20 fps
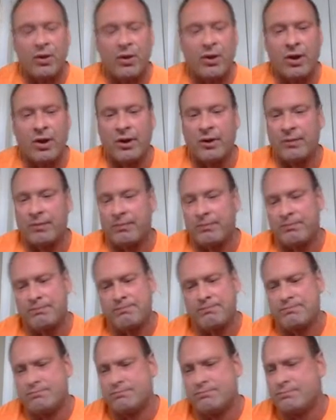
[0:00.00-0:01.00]
are
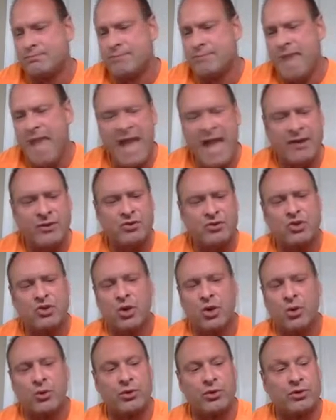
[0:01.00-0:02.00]
head and
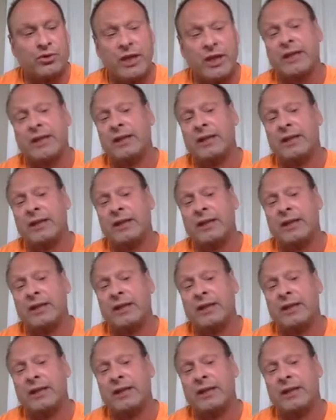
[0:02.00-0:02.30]
shoulders like,